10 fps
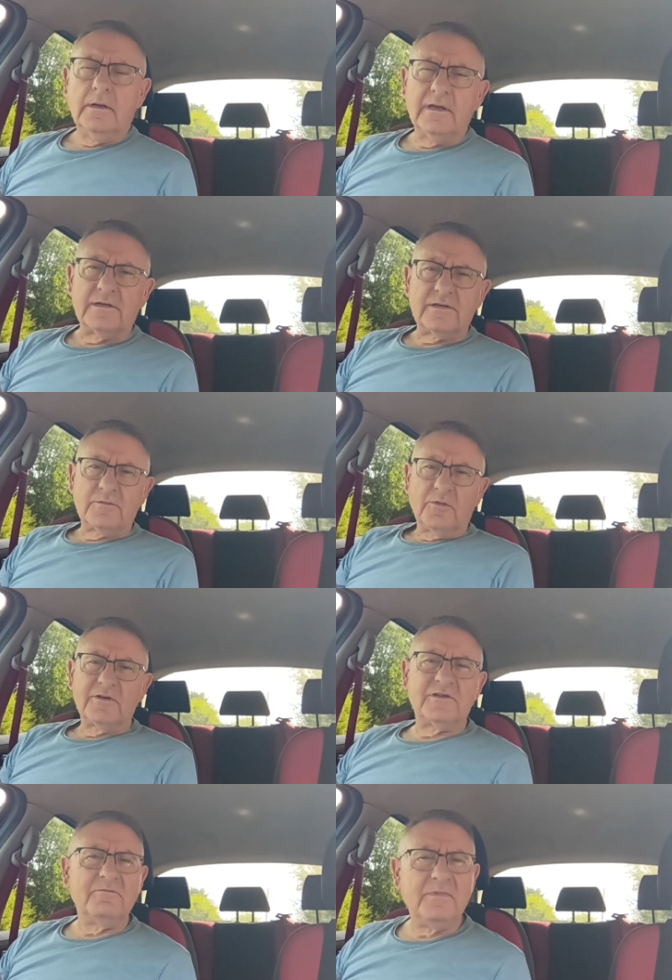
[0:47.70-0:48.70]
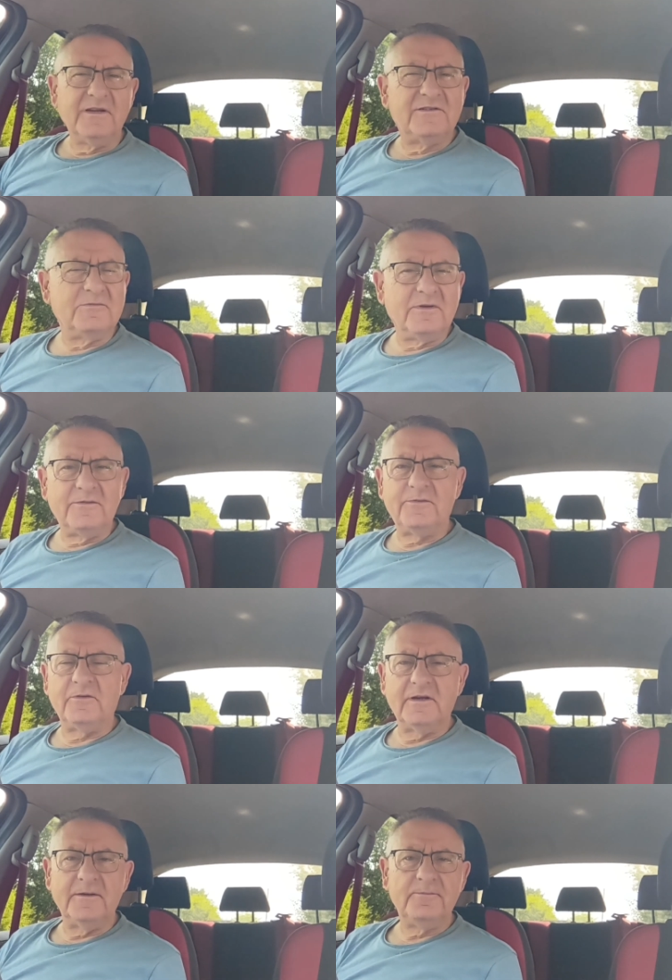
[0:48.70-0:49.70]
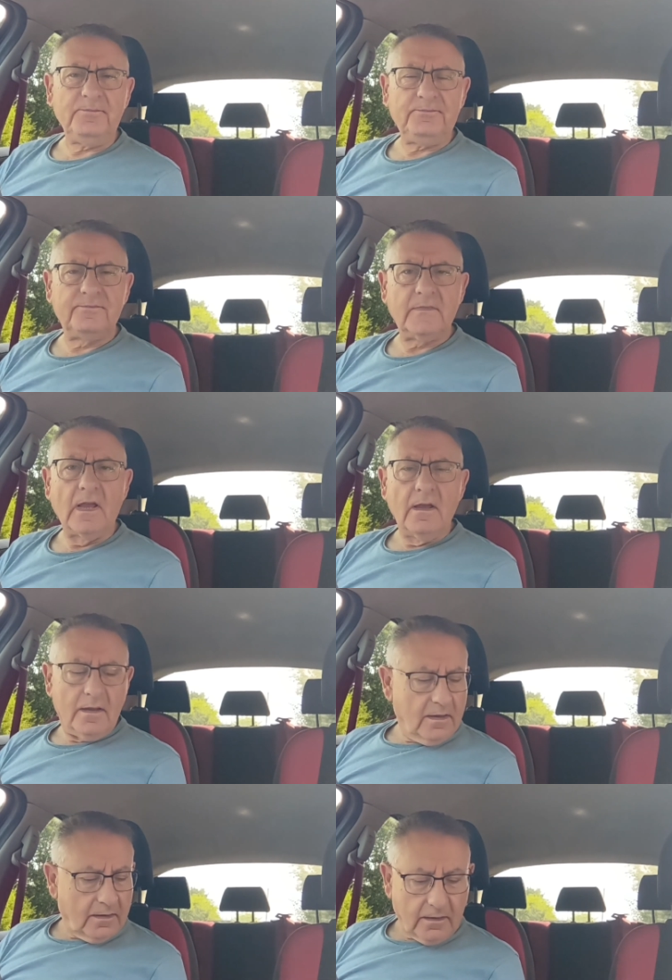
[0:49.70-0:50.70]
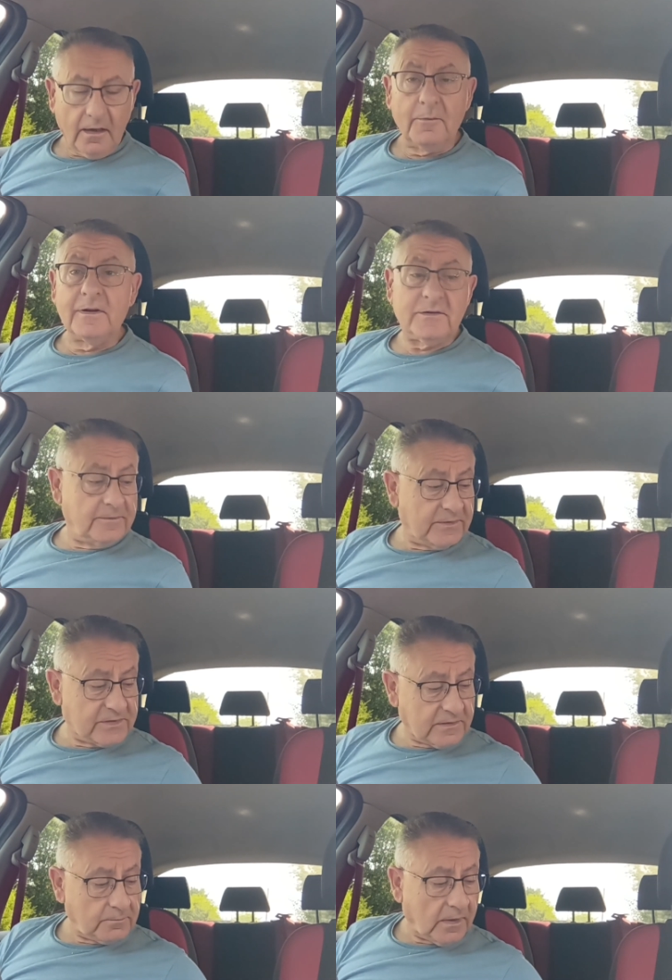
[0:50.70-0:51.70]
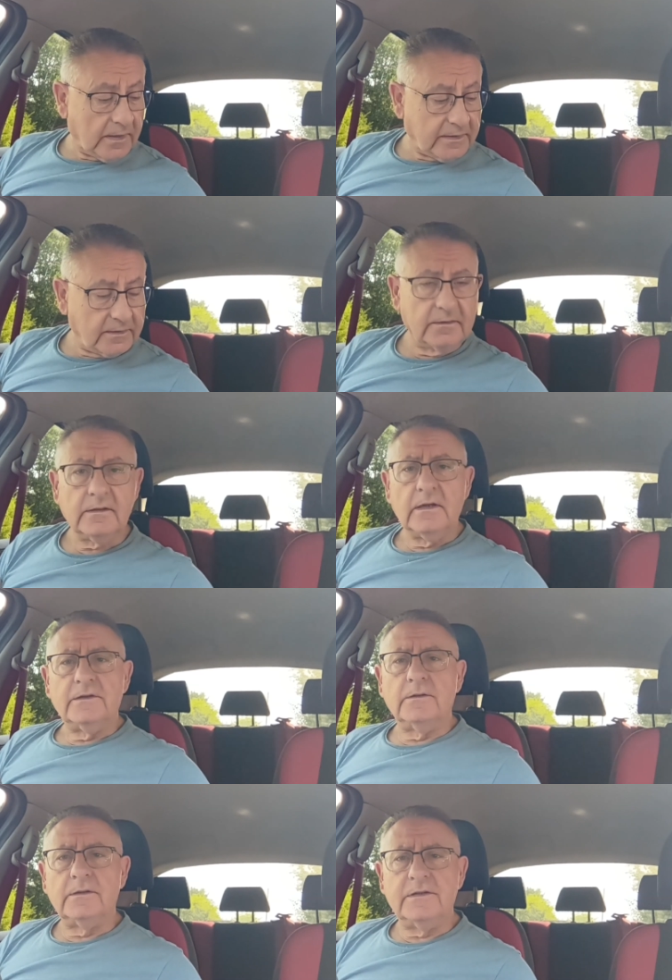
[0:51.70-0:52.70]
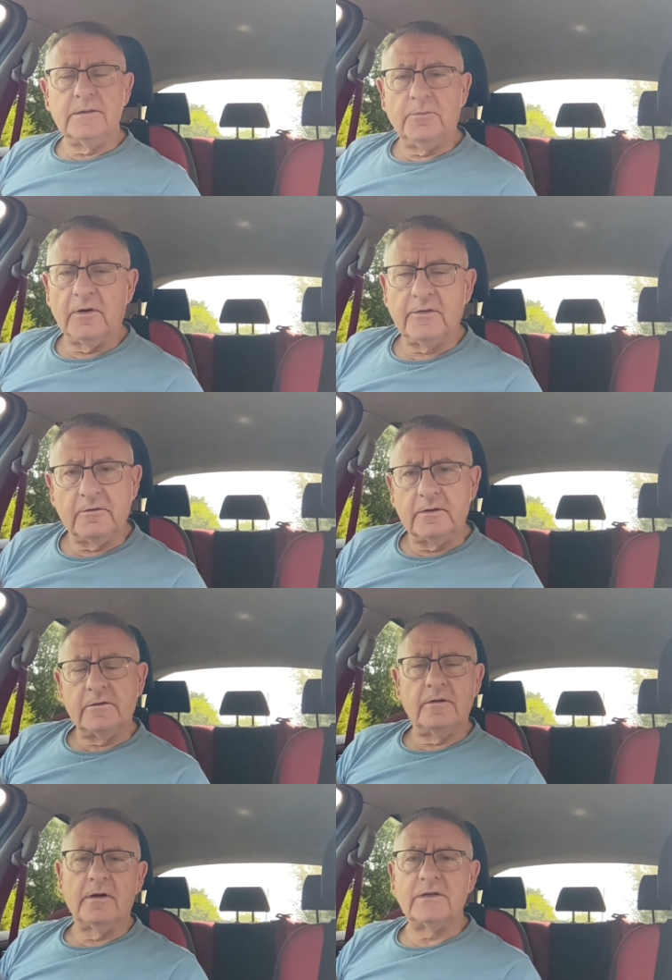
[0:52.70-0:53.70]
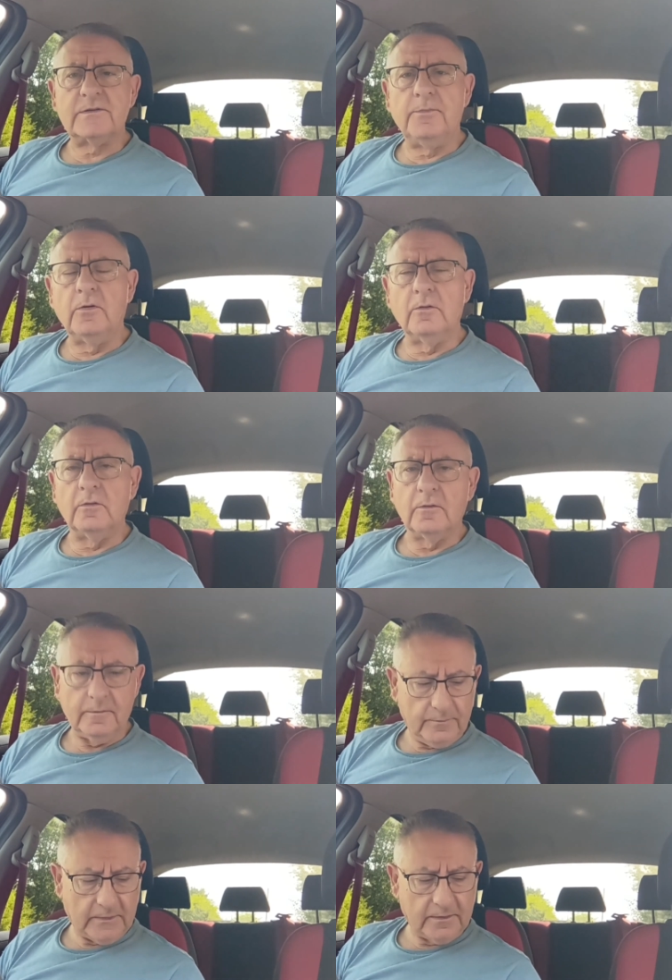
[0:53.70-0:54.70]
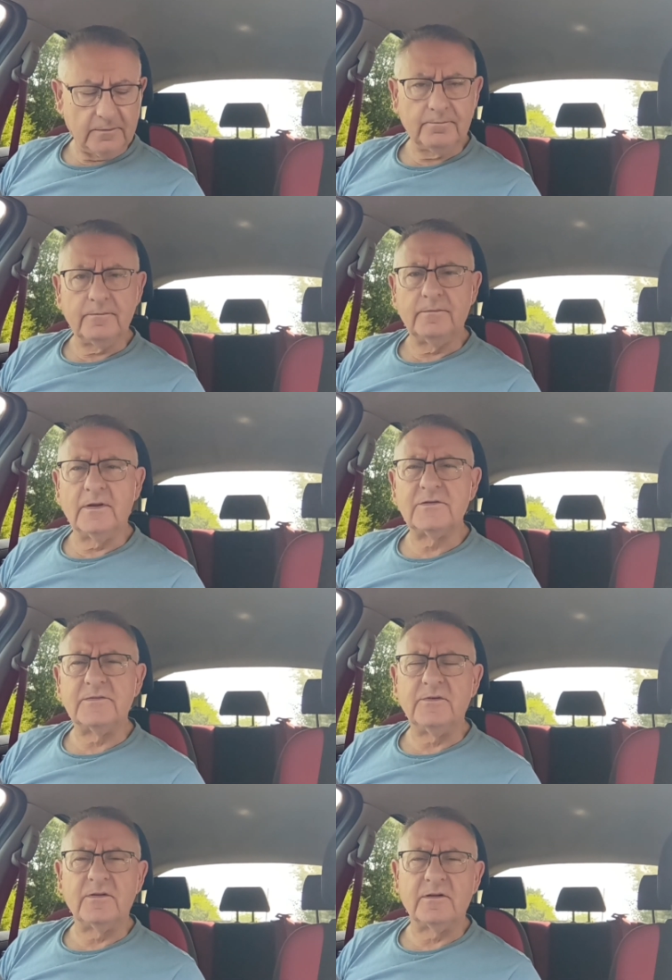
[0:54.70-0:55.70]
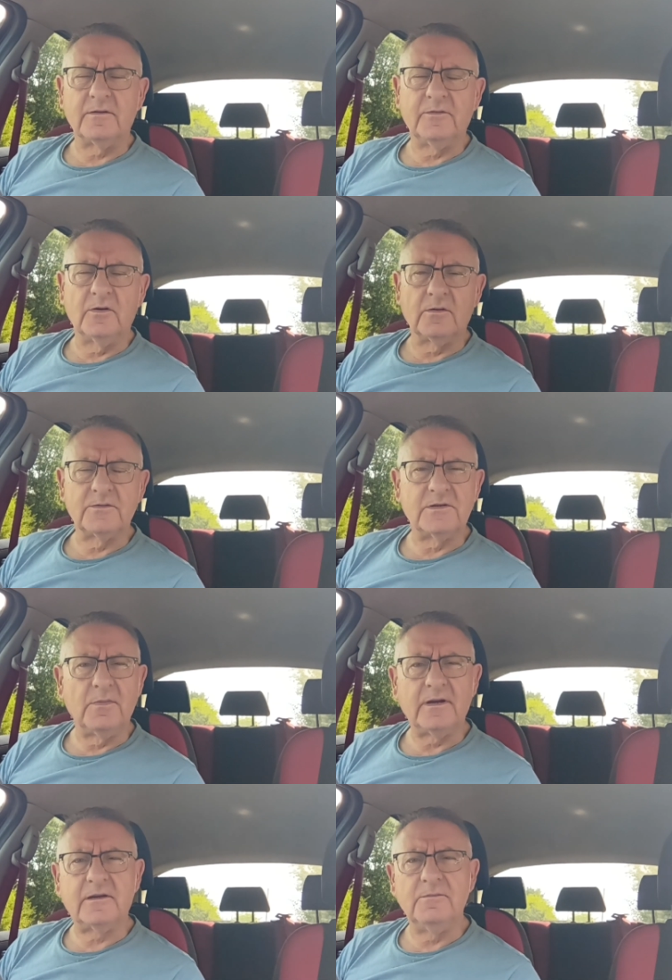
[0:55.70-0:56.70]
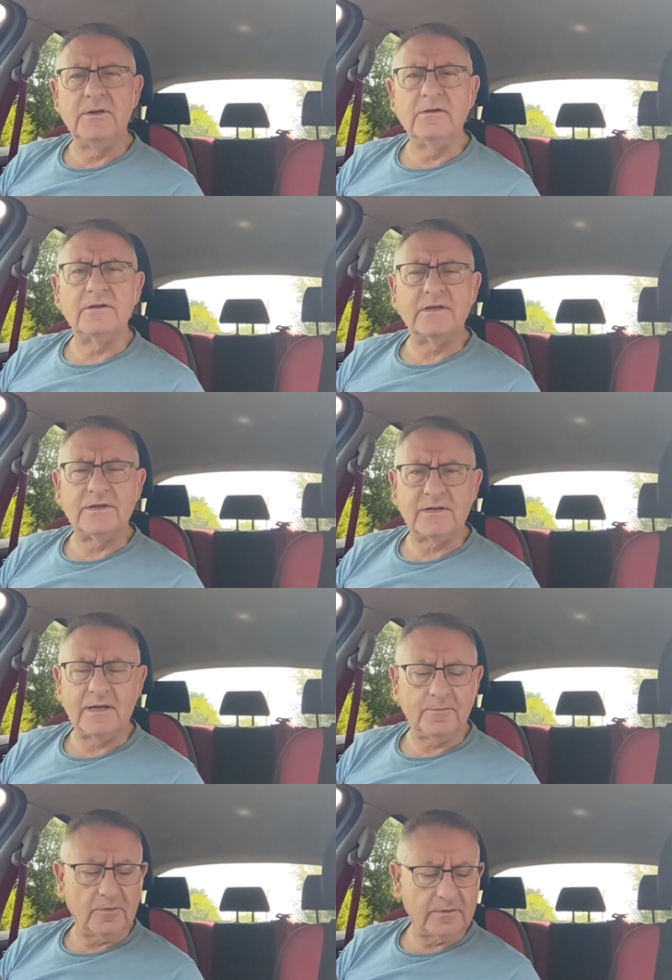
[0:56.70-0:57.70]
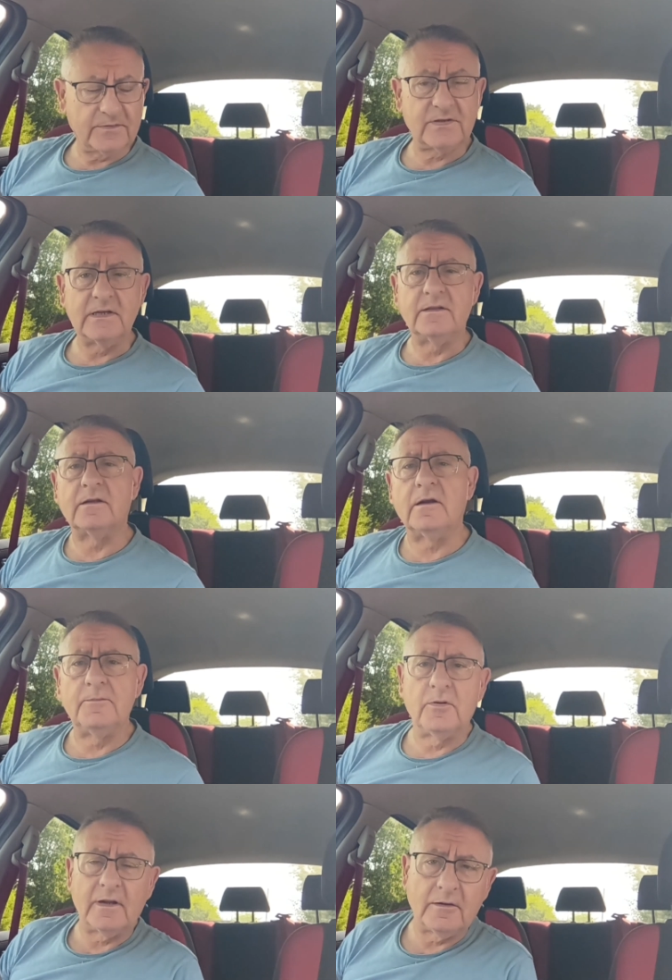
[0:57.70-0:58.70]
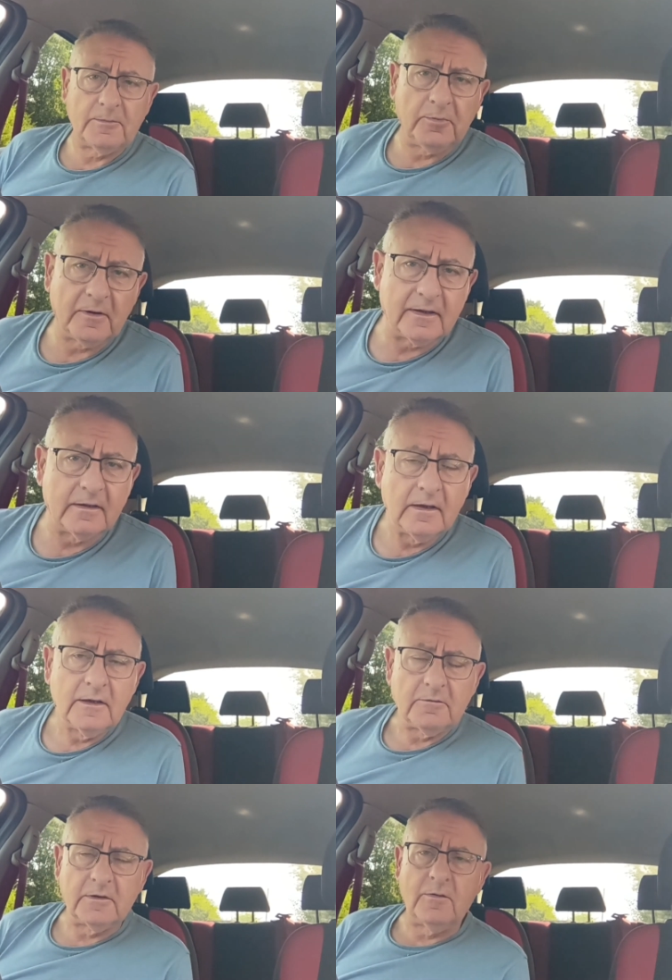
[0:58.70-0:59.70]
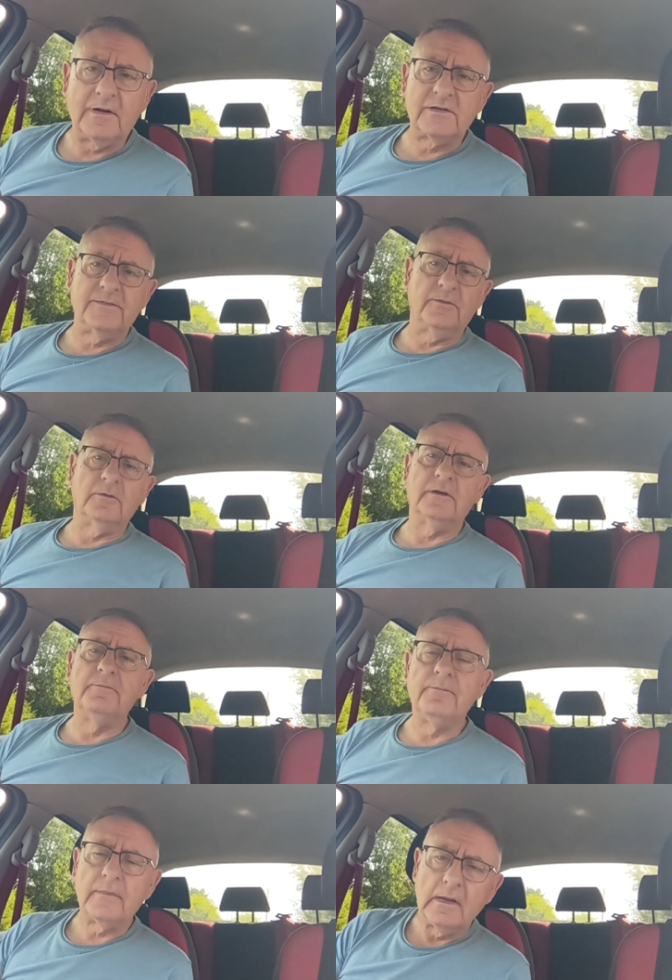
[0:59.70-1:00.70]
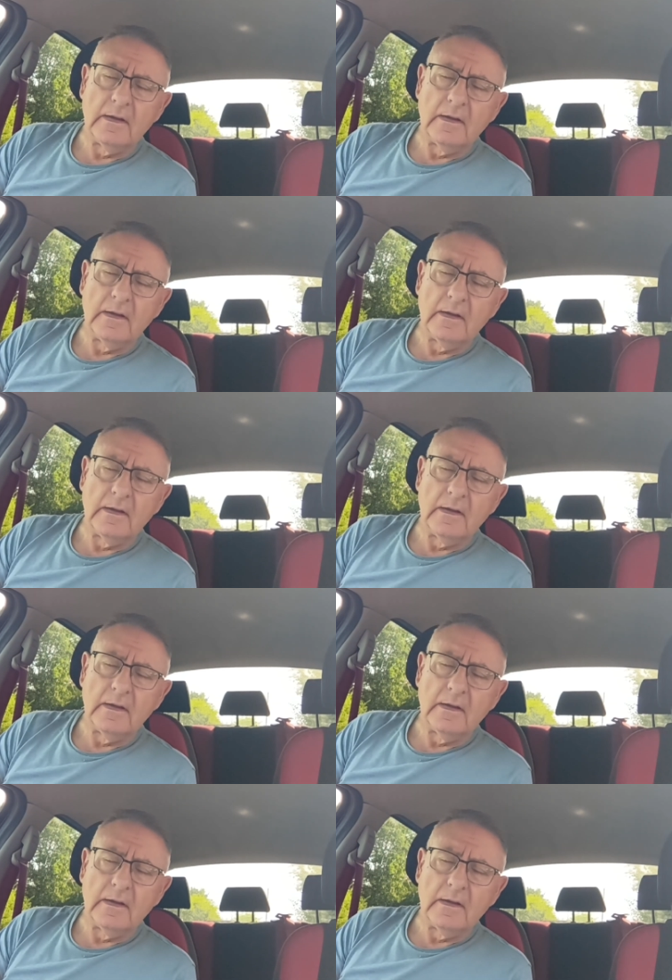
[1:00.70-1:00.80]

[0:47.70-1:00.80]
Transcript: Yes, what does it mean to be free? I went to visit my, uh, my dear brother in Christ, Paul, uh, those of you that have gone onto my community tab would have seen that I put out a prayer request for him.